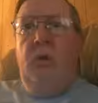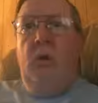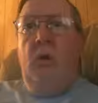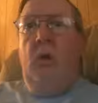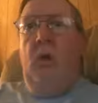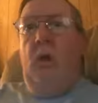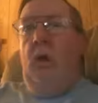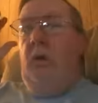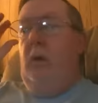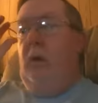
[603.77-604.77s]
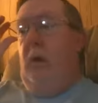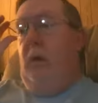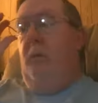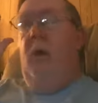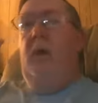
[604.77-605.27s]
You're, uh, and yeah,
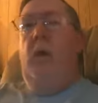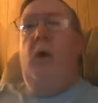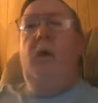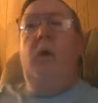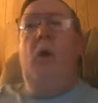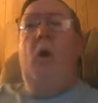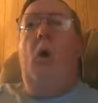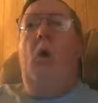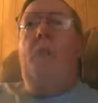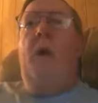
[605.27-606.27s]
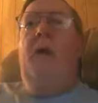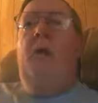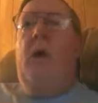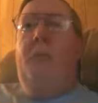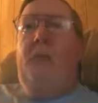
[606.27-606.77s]
you might not, you all might
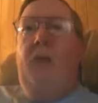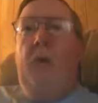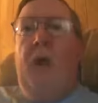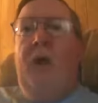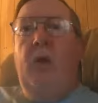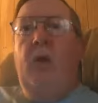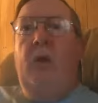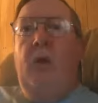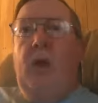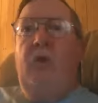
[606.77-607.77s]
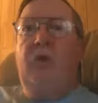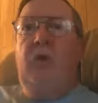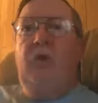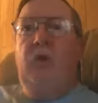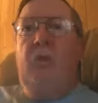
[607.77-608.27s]
not be right here in the United
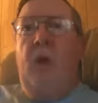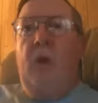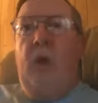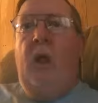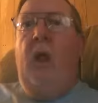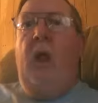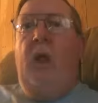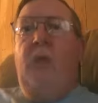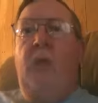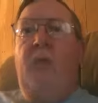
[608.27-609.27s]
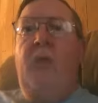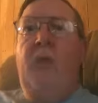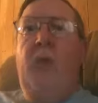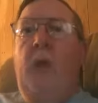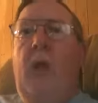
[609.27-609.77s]
States of America, and you
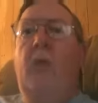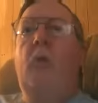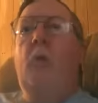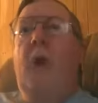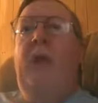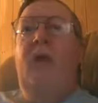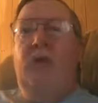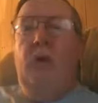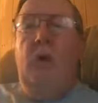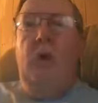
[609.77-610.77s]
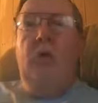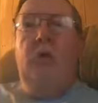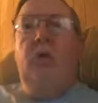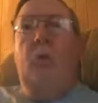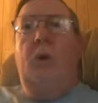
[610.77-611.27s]
think you have the right to
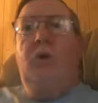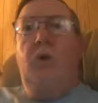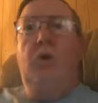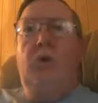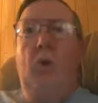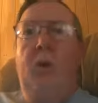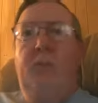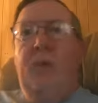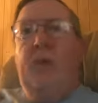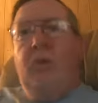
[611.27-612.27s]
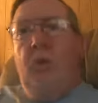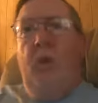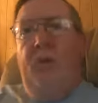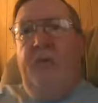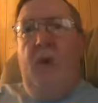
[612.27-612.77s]
do what you're doing because you
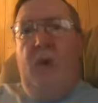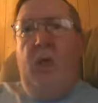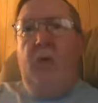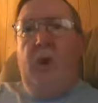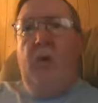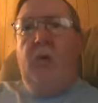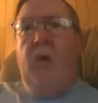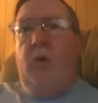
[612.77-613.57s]
live in another country.